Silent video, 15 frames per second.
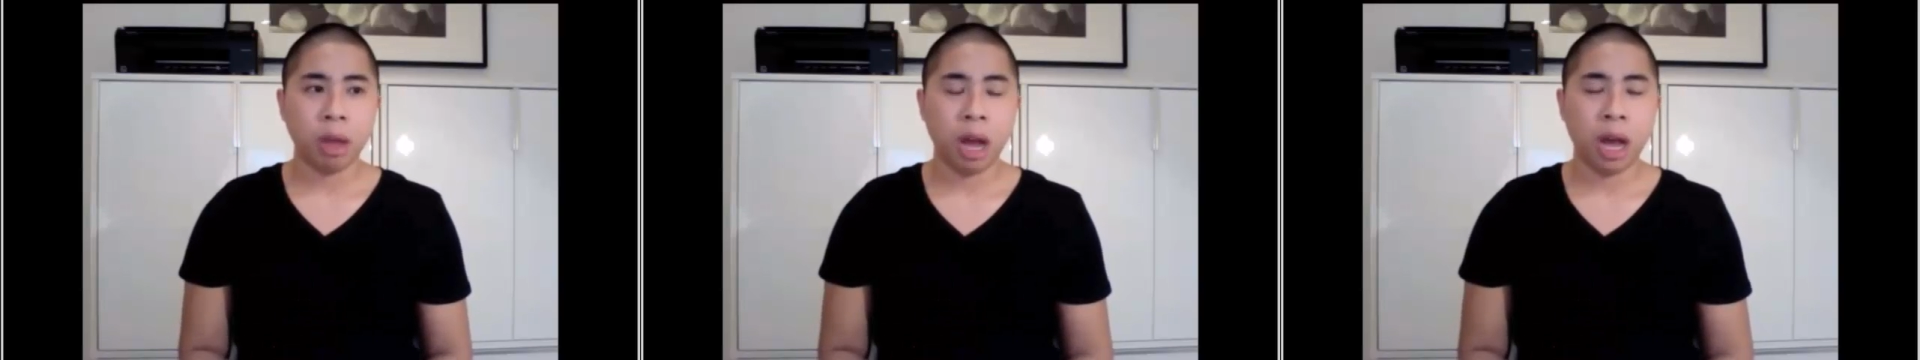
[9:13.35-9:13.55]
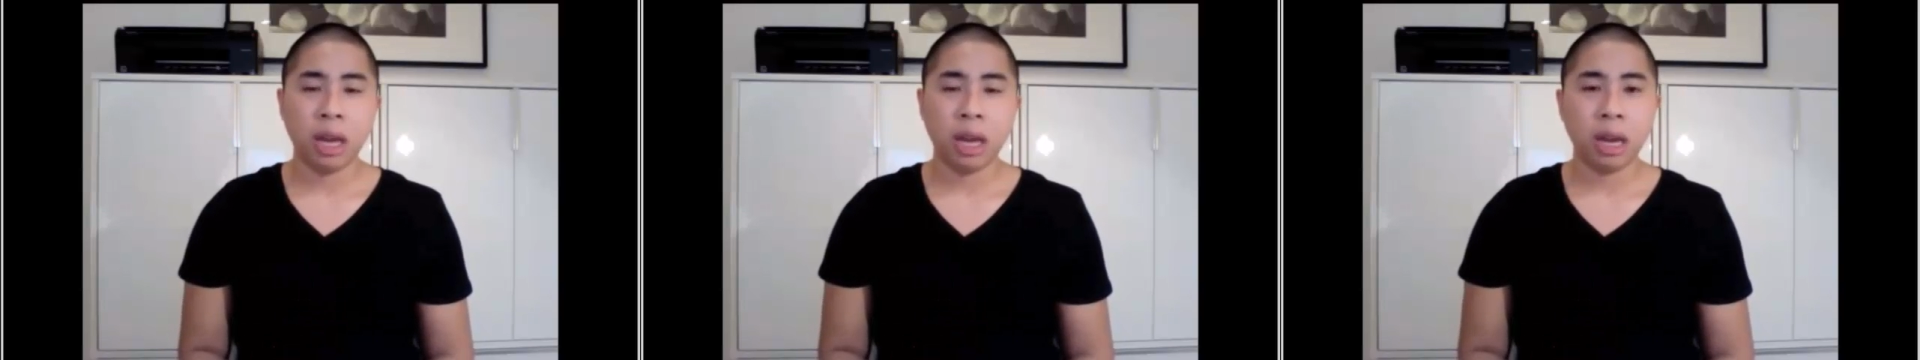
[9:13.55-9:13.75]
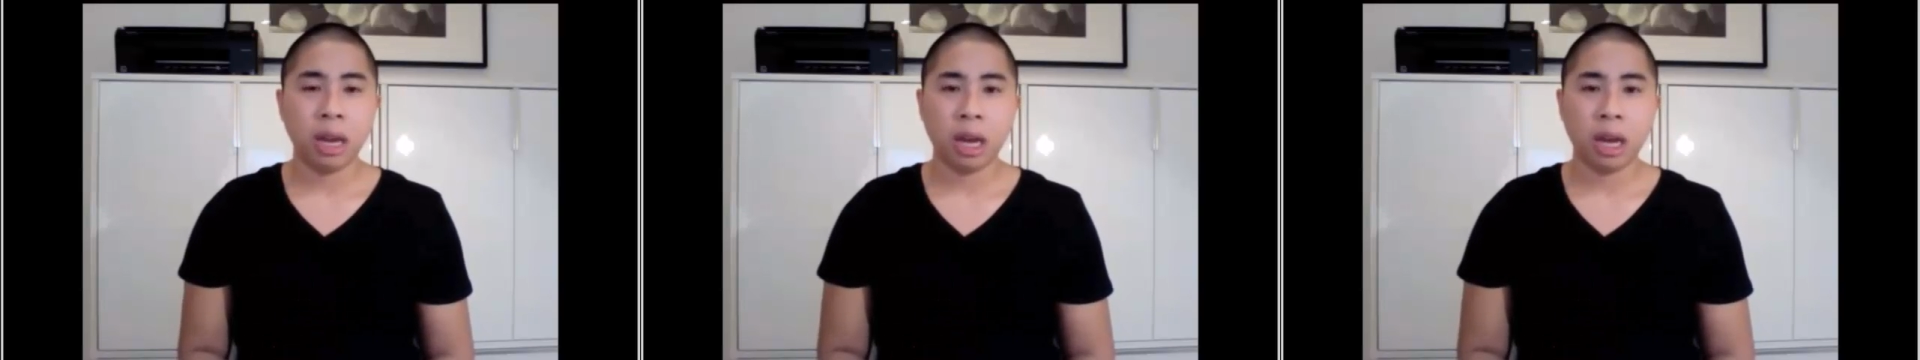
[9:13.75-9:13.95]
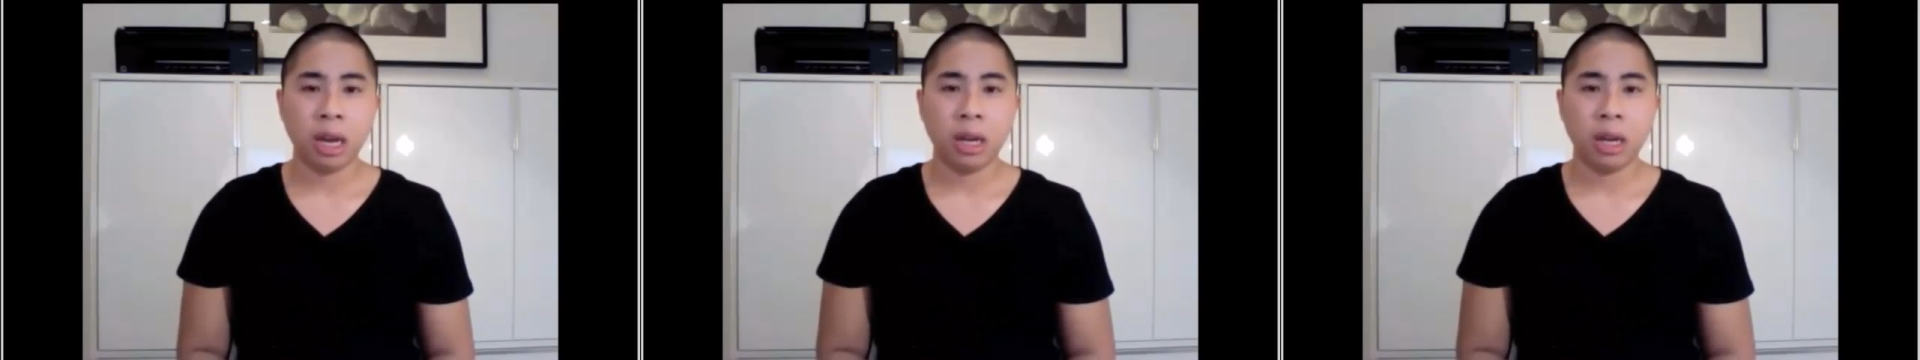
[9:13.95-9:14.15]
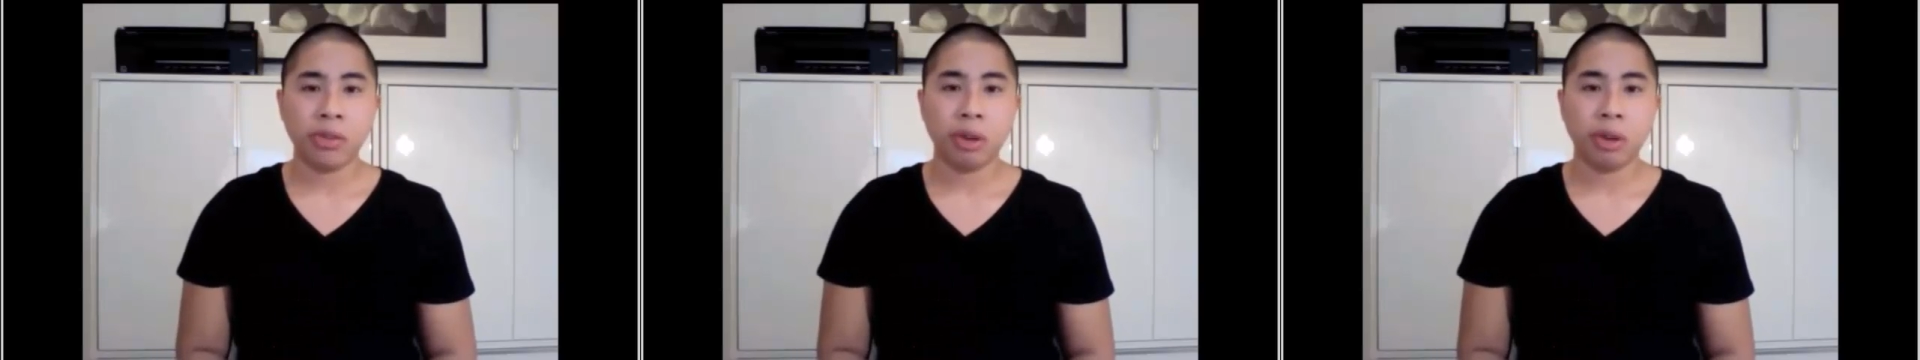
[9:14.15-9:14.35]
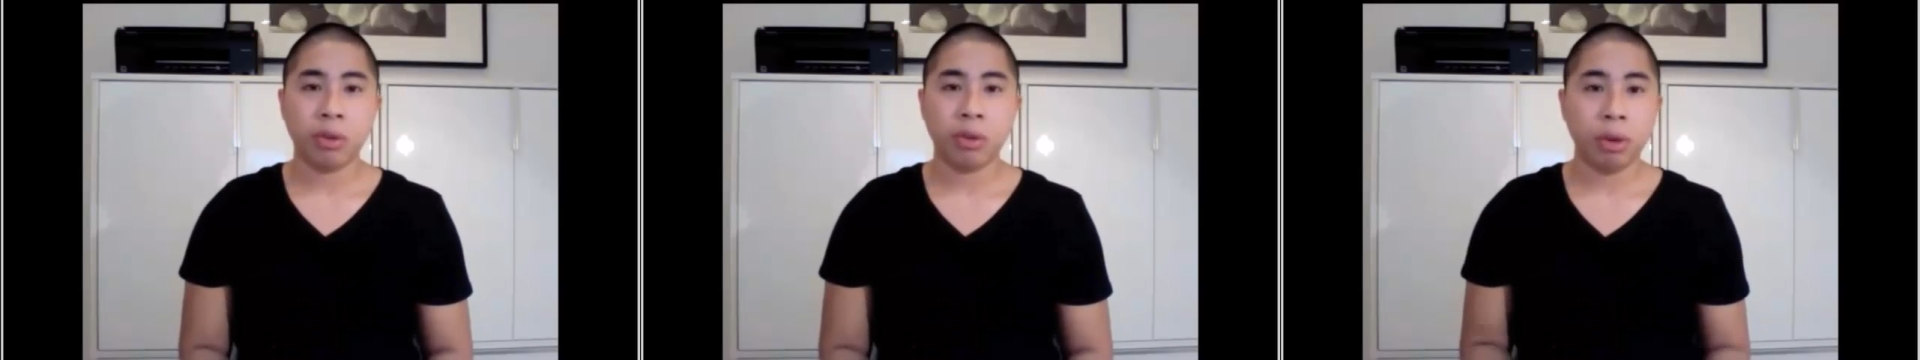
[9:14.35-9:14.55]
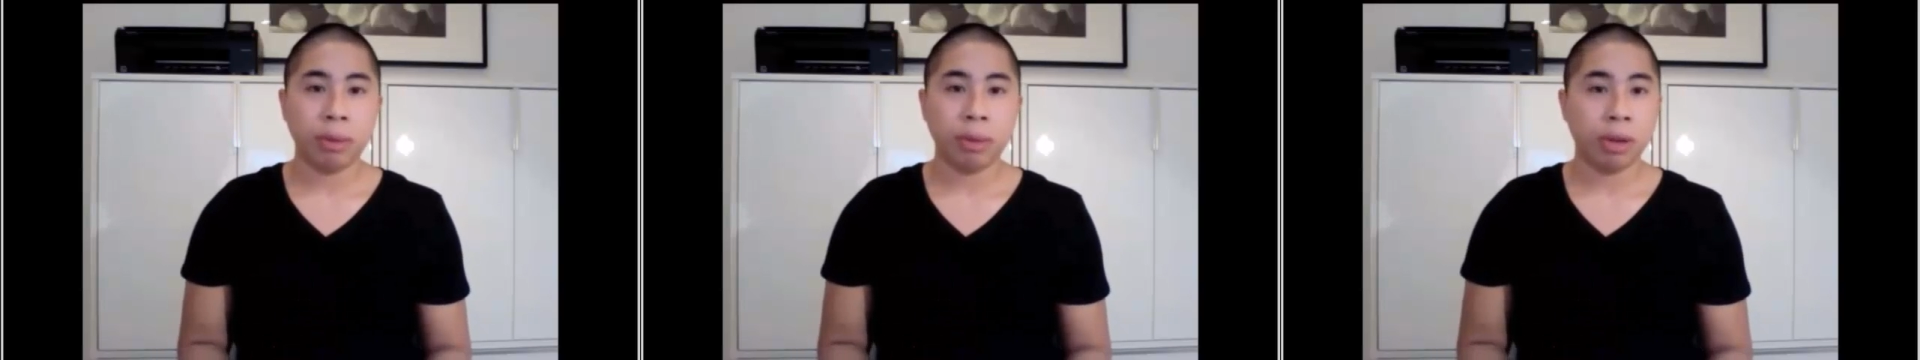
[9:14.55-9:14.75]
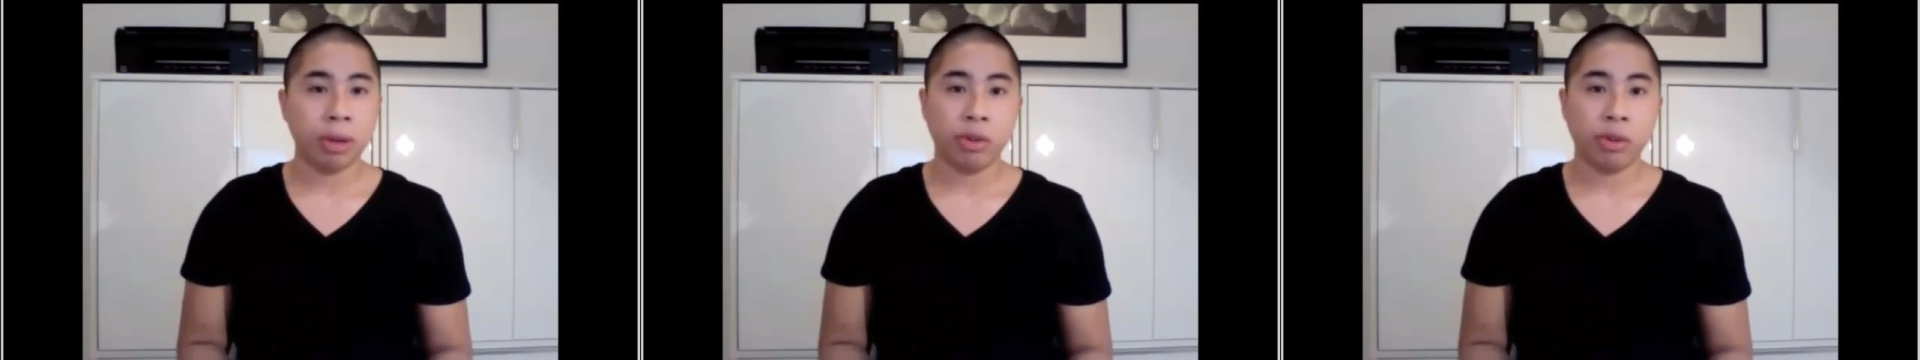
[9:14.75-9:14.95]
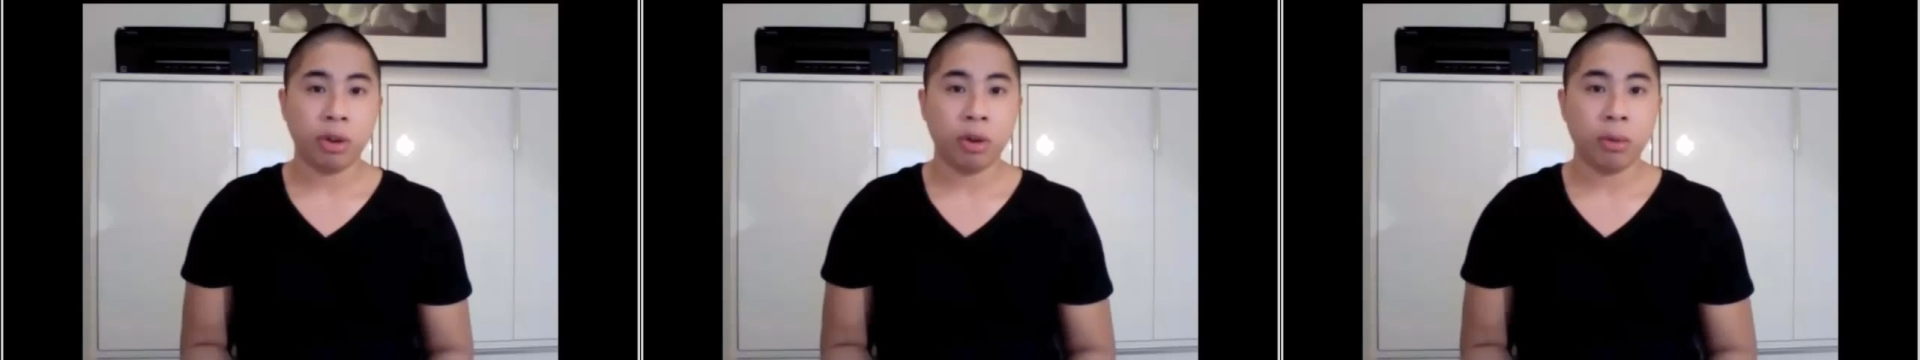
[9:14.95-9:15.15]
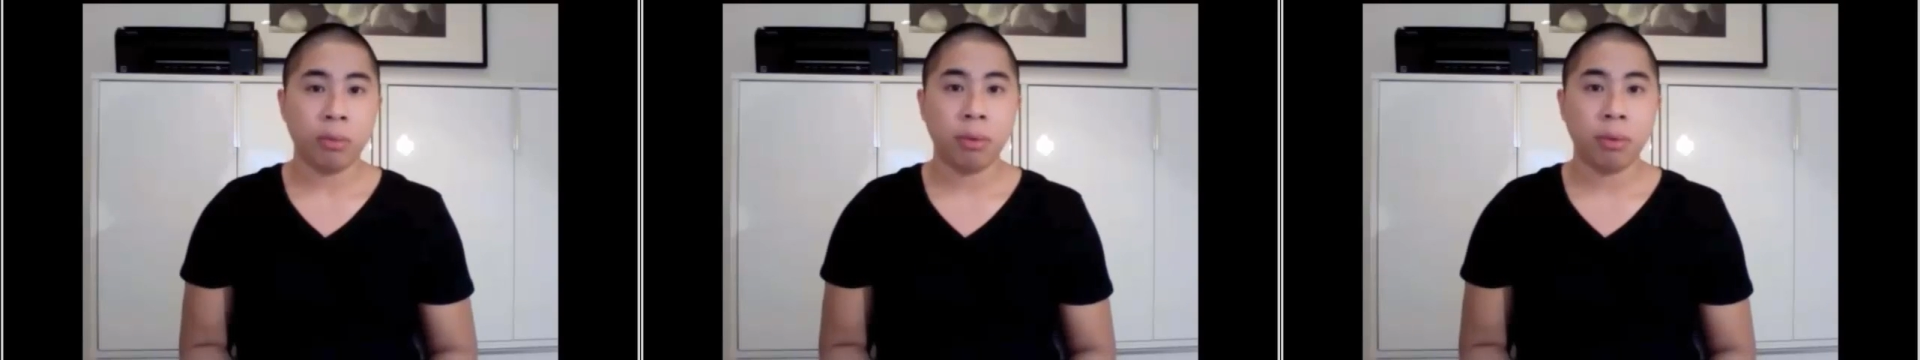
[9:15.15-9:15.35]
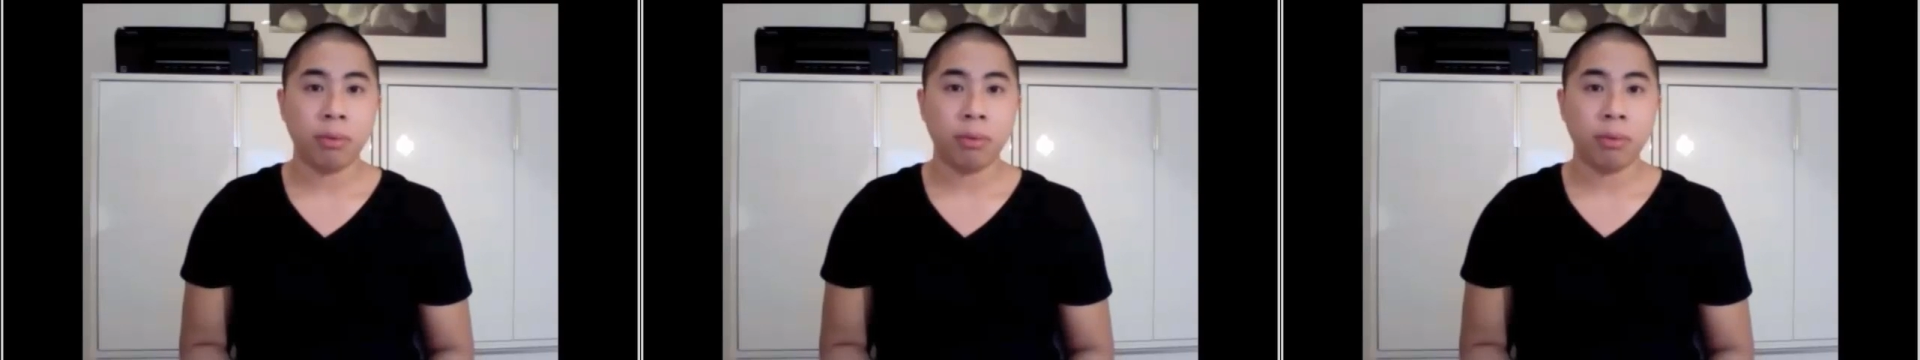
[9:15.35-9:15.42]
I literally quit my job,